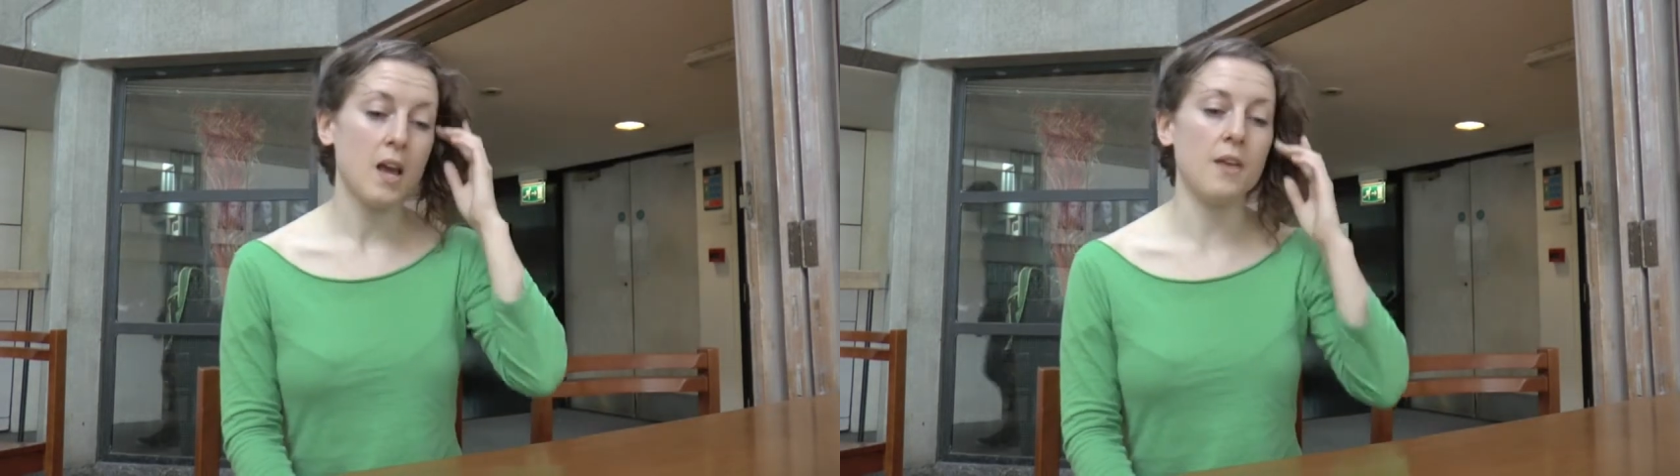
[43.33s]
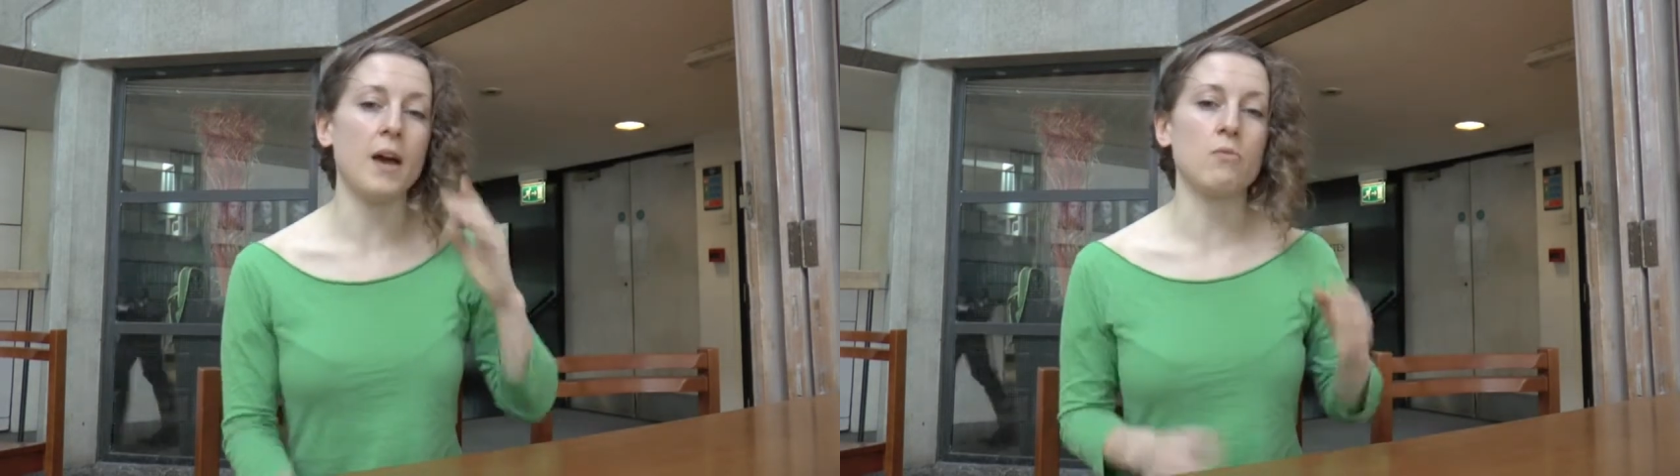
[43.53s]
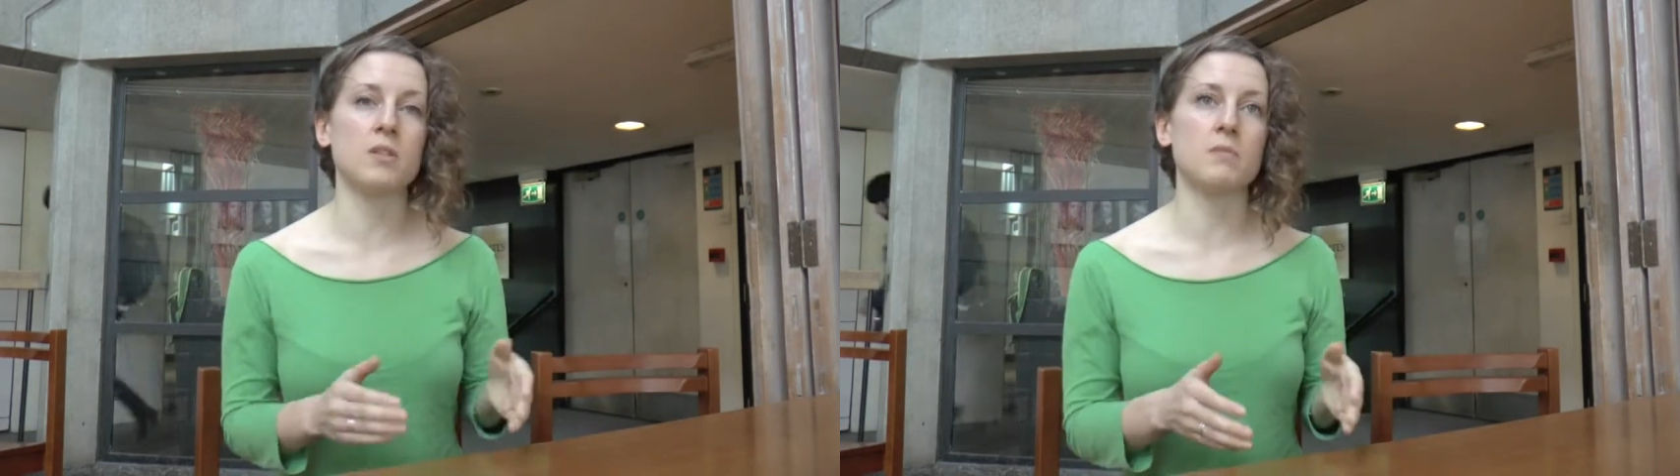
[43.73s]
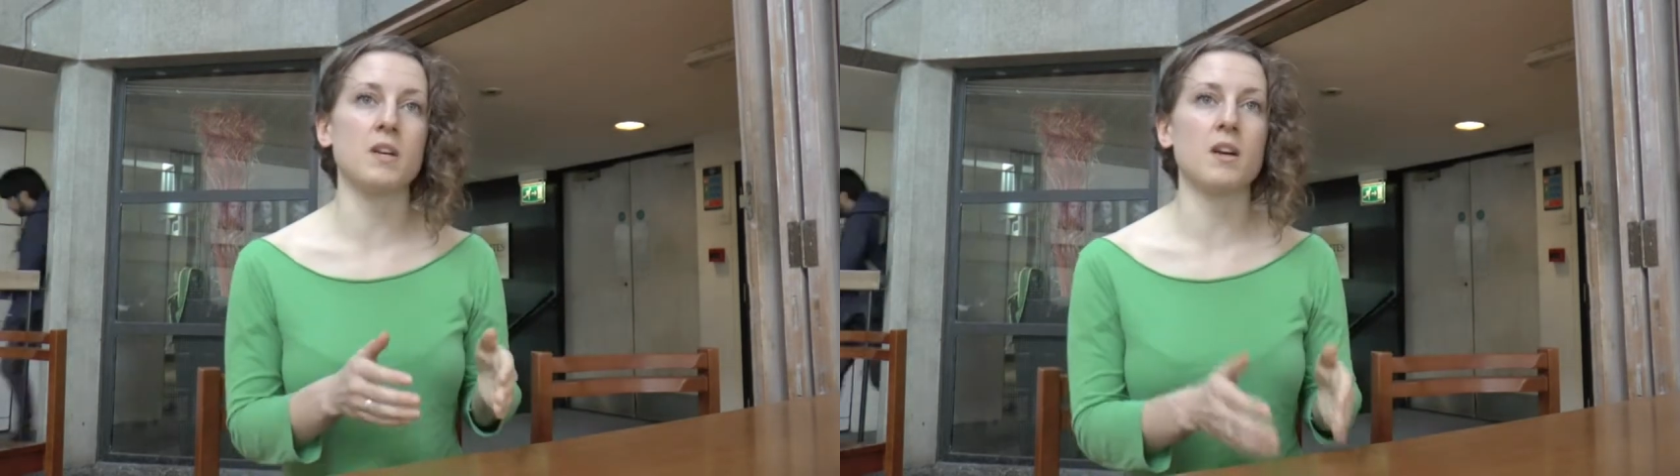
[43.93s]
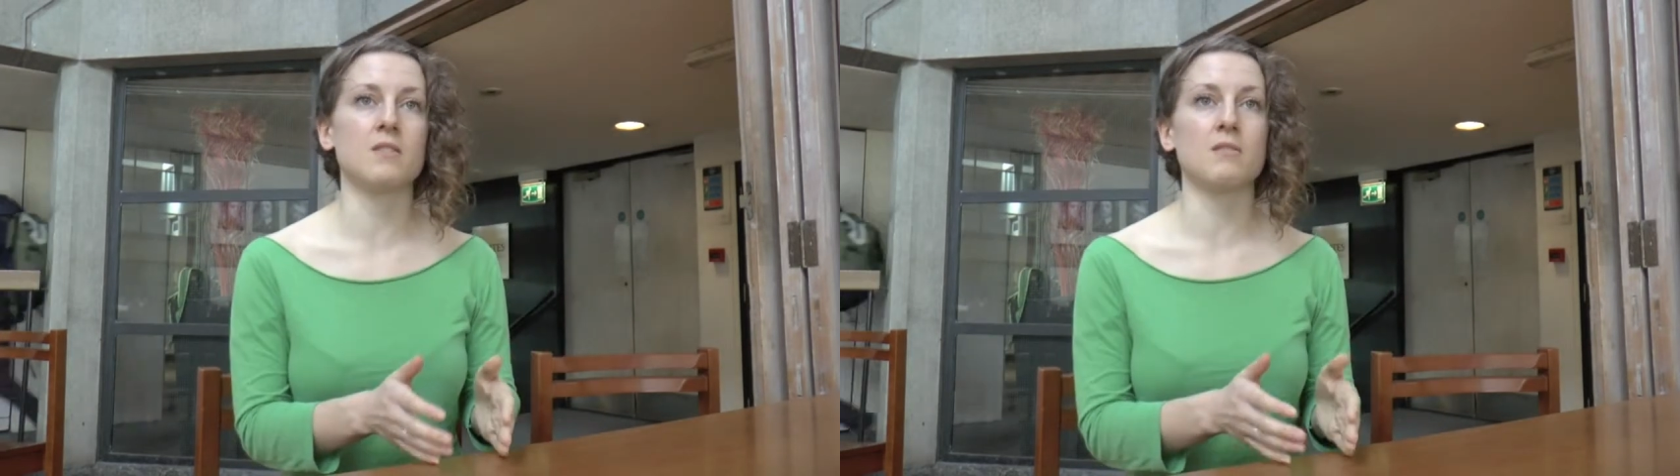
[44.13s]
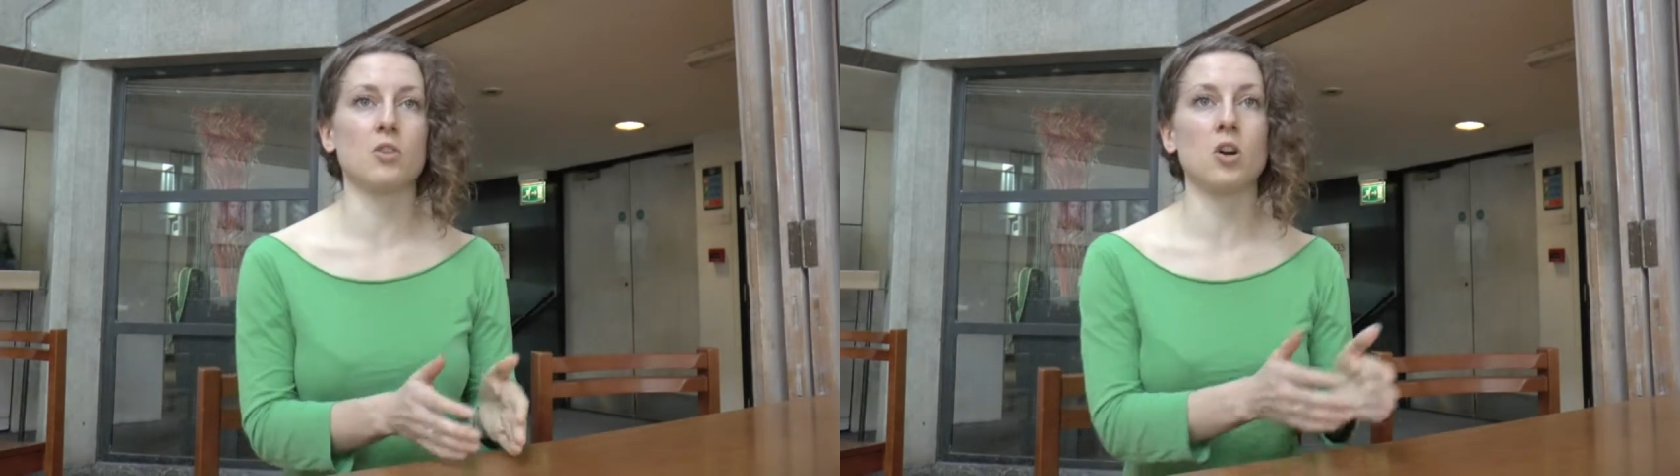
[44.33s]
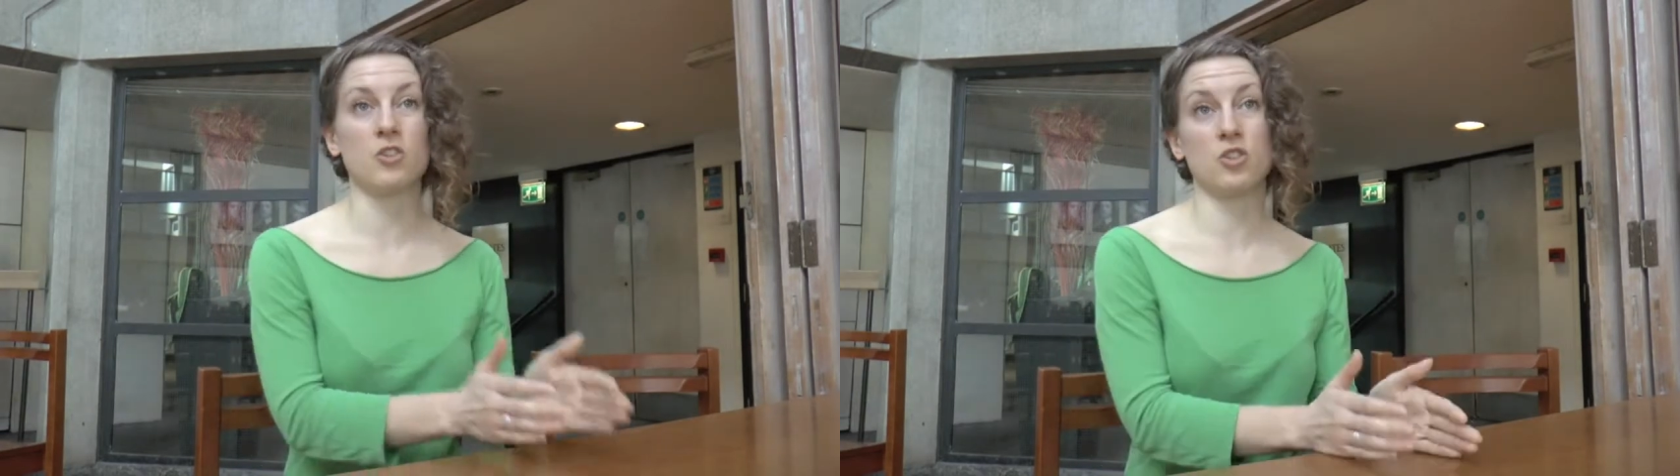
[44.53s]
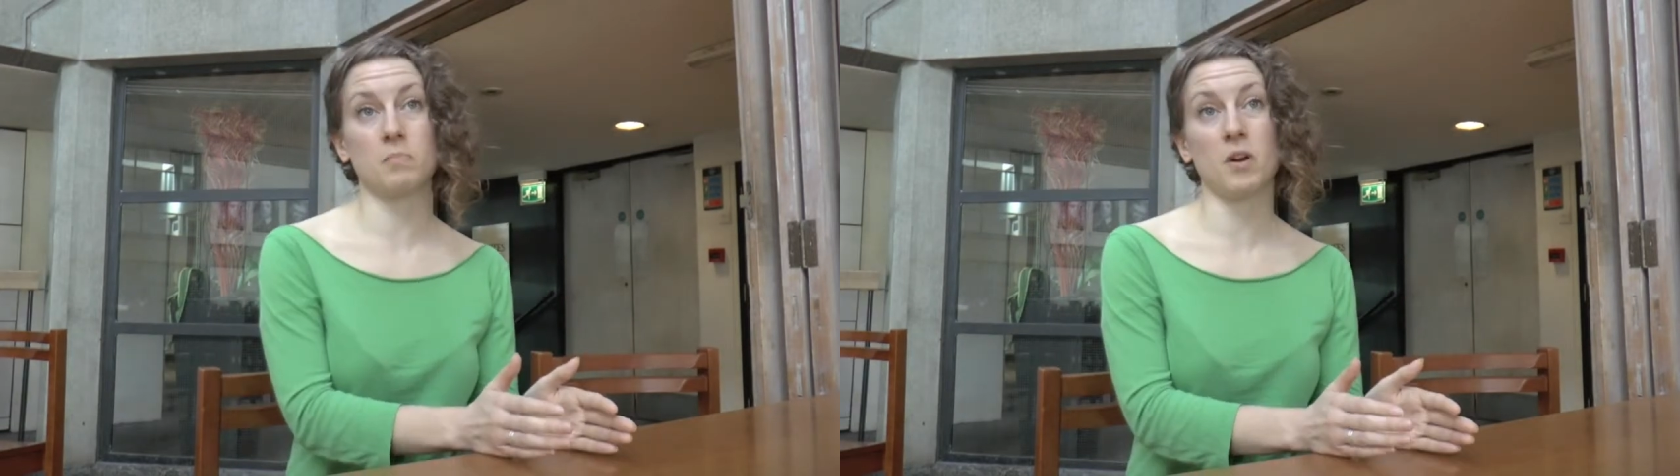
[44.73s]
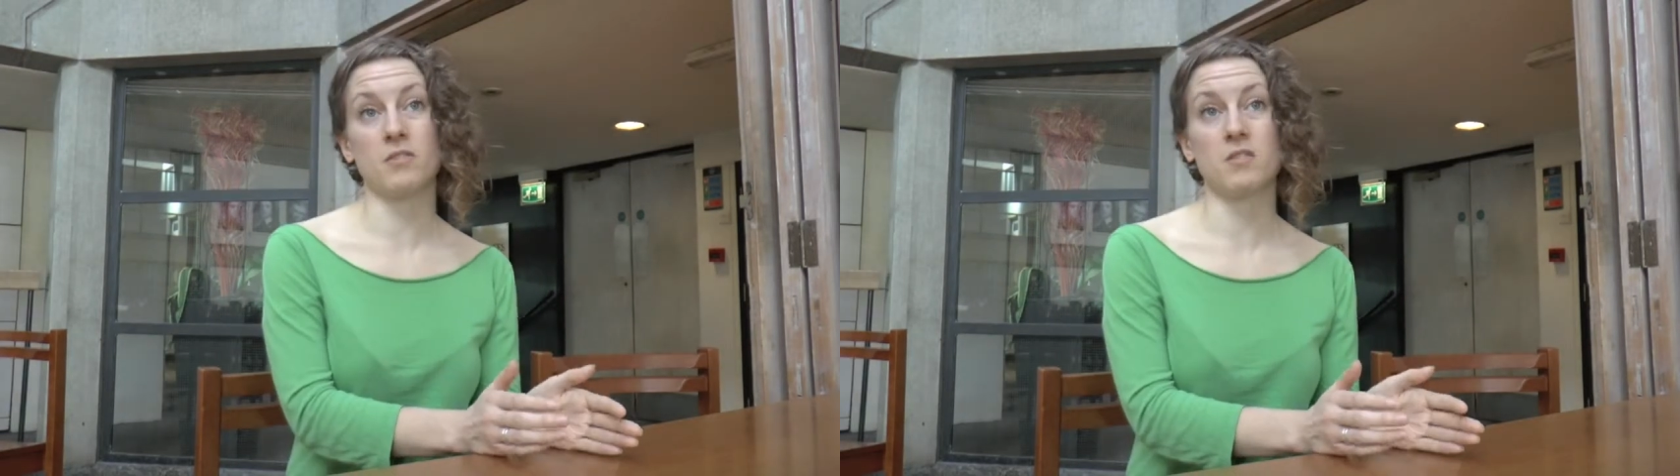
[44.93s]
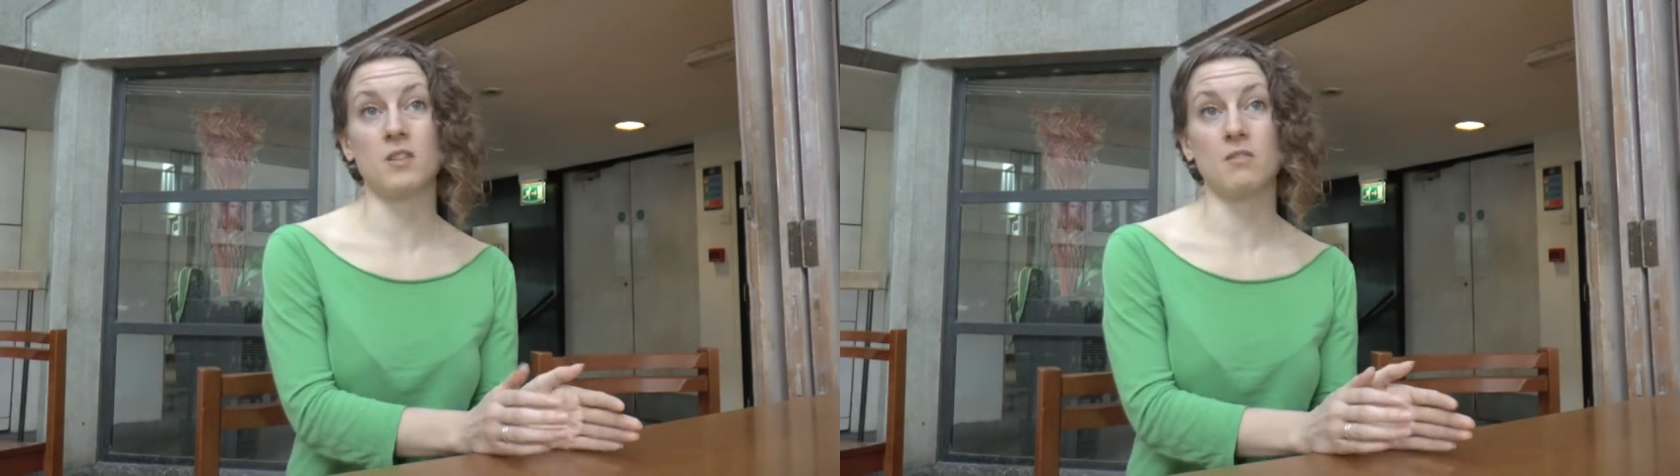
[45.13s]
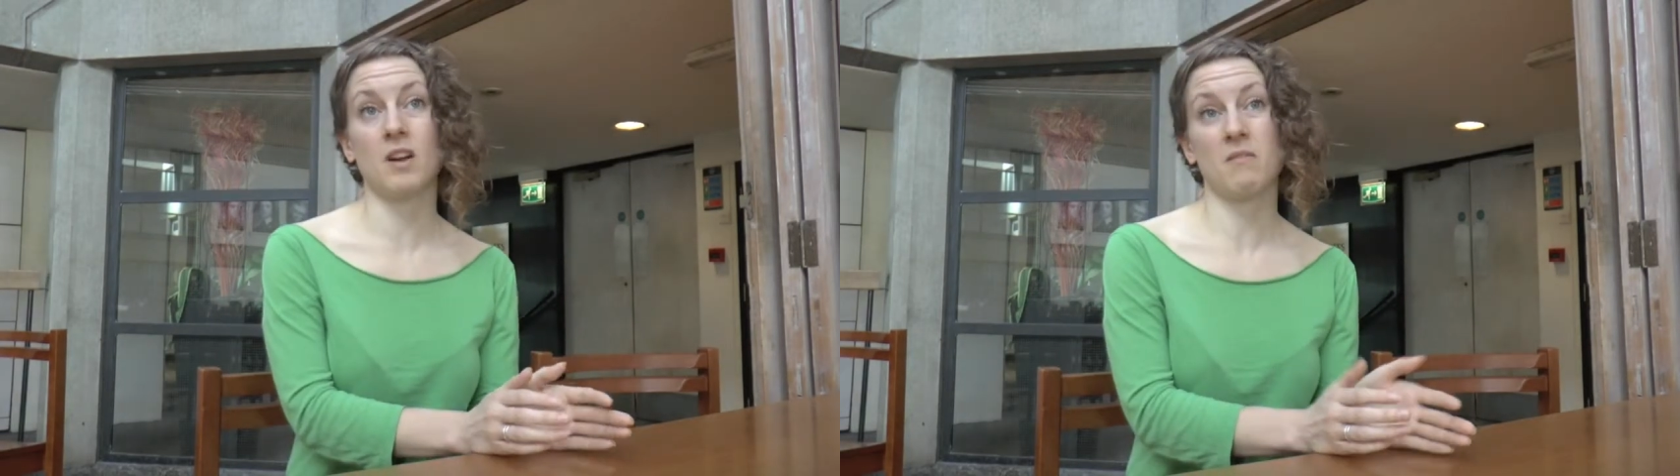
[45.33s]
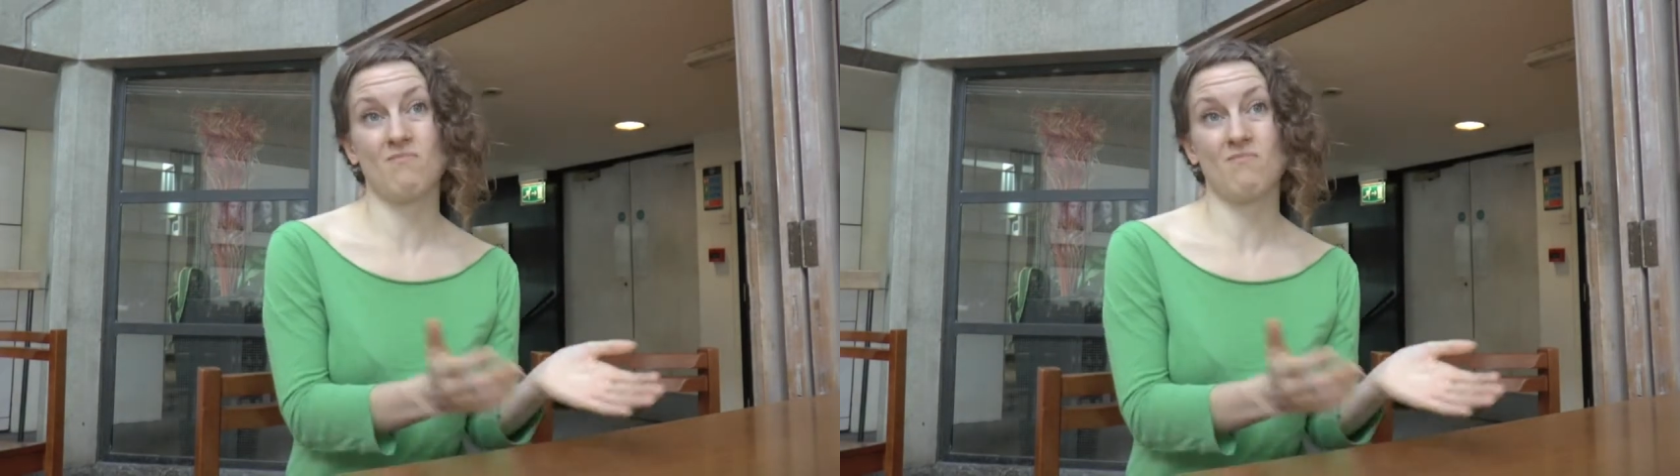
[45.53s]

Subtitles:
And that was because of a conscious policy